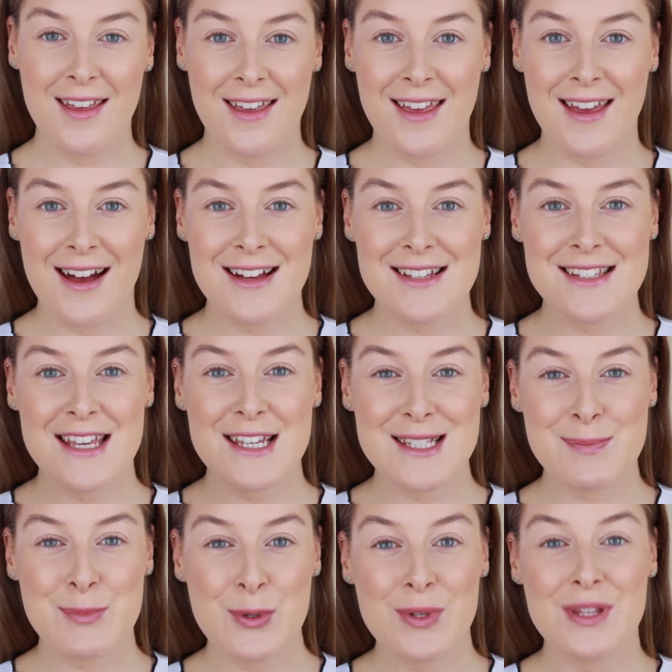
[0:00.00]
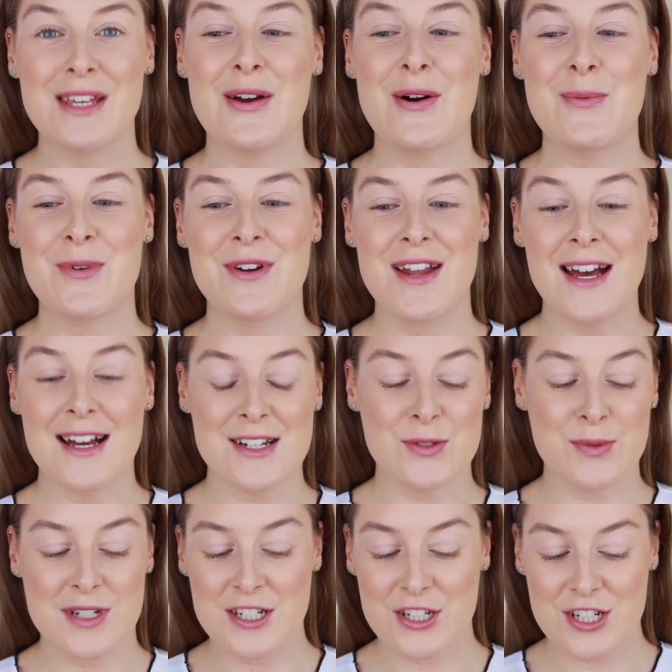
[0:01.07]
it has a spoolie on one
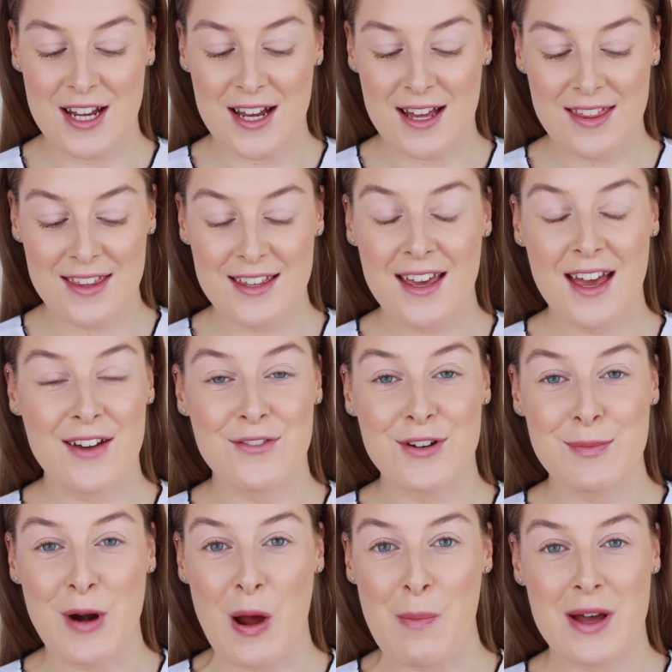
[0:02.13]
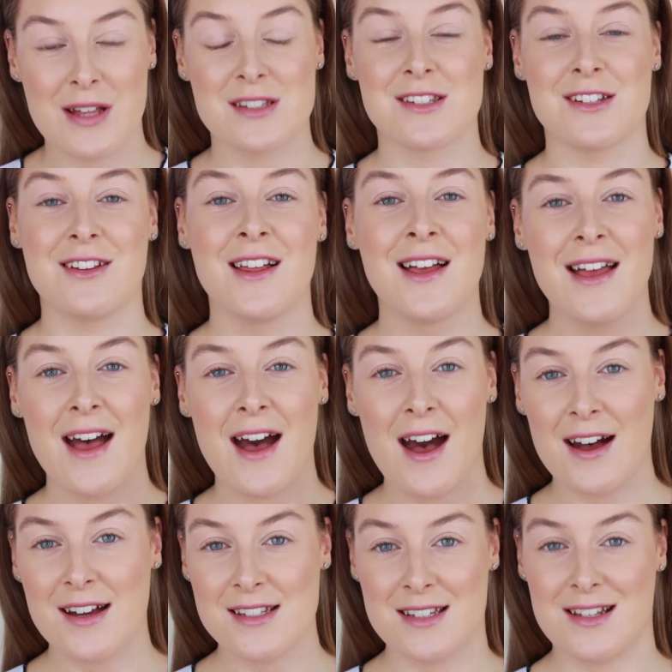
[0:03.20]
end which I think every brow pencil
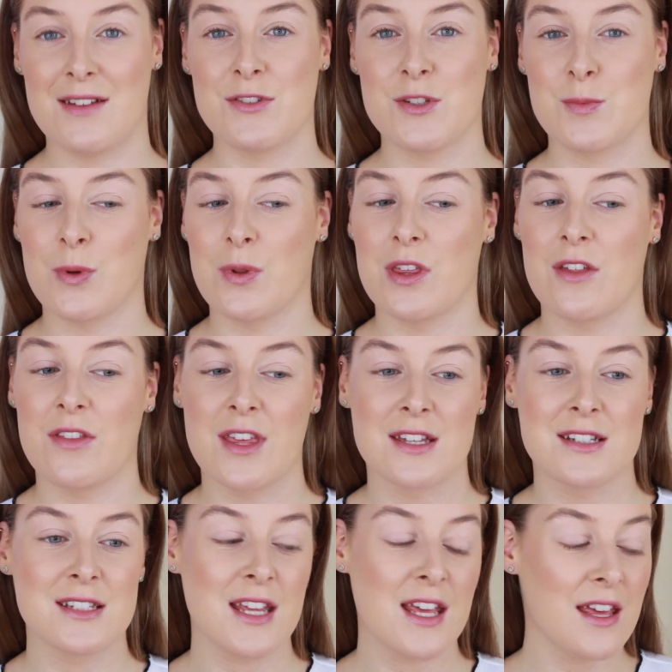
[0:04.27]
has to have a spoolie on the end.